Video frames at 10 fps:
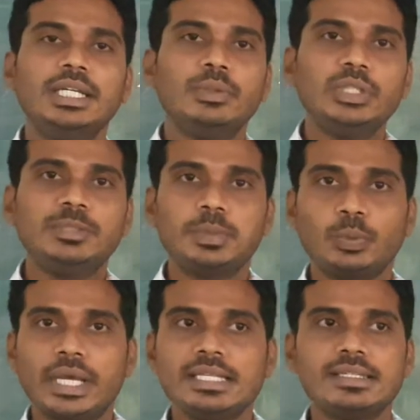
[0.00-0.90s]
which
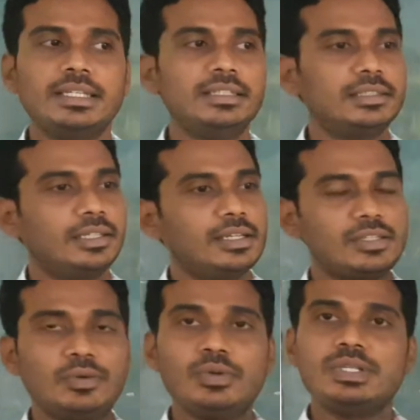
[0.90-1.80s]
prevails in
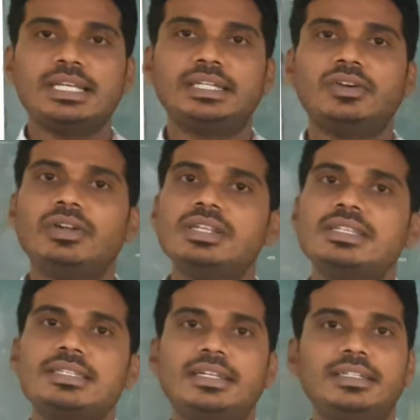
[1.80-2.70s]
schools and
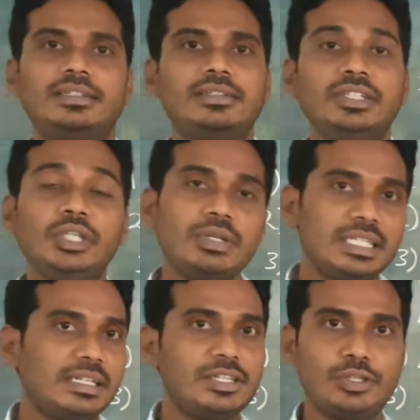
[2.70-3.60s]
colleges and
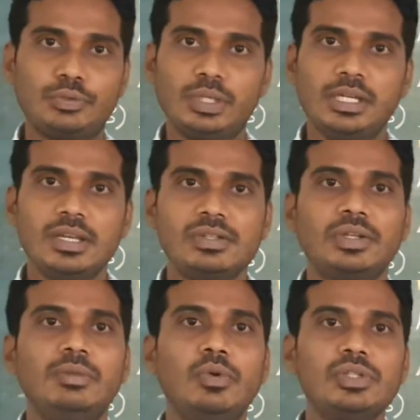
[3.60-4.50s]
universities too. So
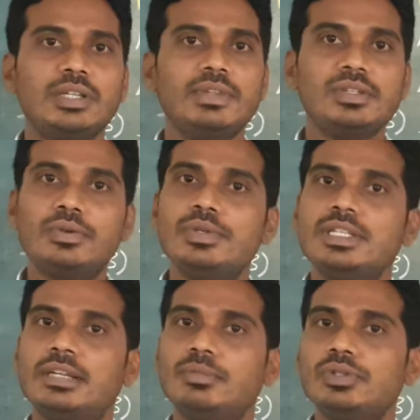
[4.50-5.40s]
in most of the schools
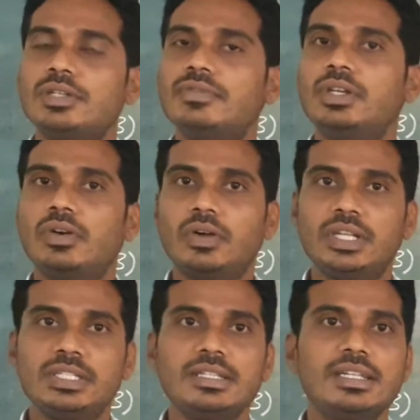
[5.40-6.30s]
and most of the
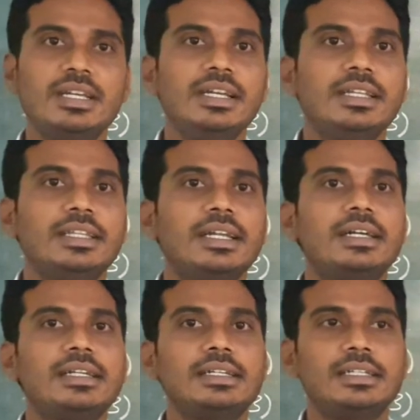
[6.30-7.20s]
colleges there
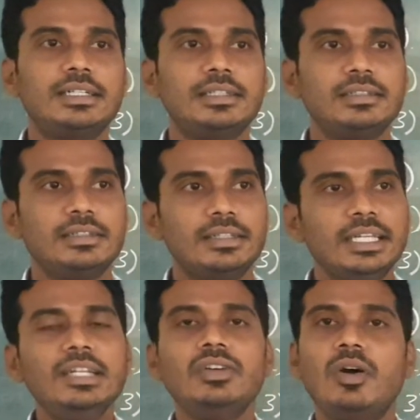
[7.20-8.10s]
are
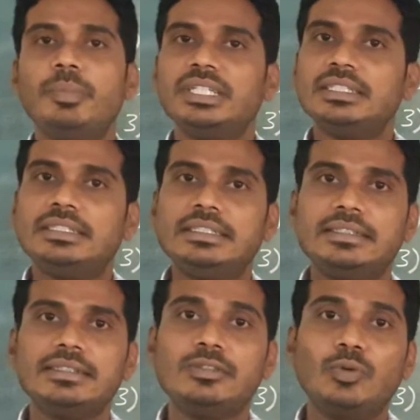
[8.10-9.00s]
incompetent
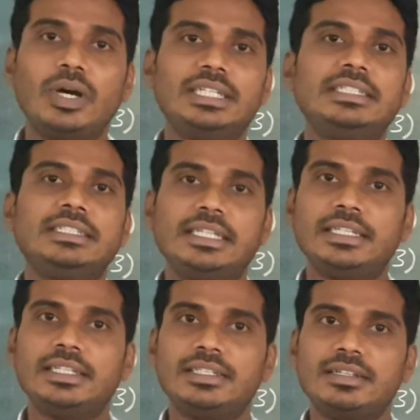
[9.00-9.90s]
teachers who are teaching
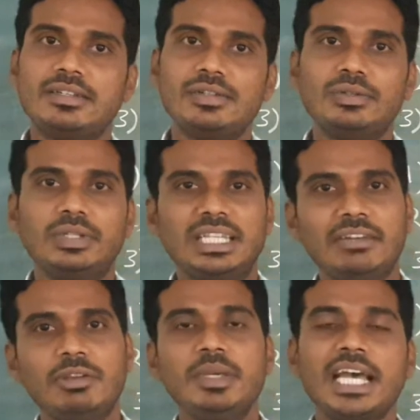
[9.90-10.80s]
English. So they
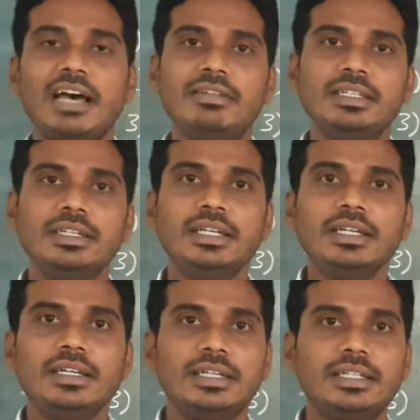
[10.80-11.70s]
will be having
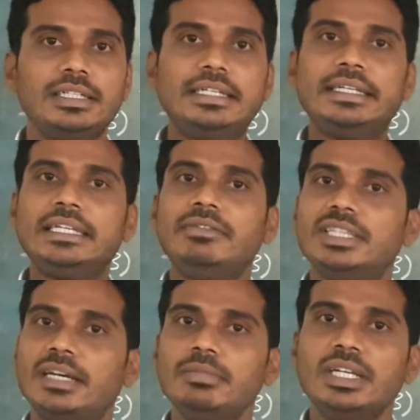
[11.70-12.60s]
a degree with
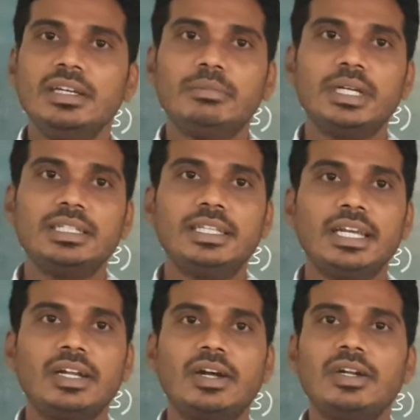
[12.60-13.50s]
them, but they
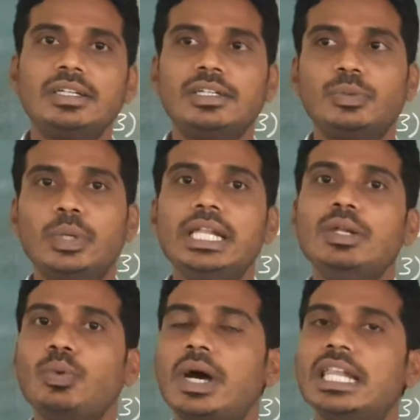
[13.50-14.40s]
are not
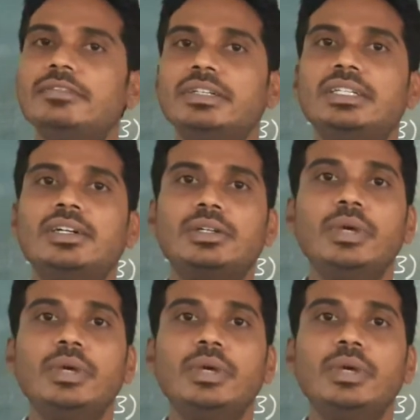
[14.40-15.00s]
well qualified or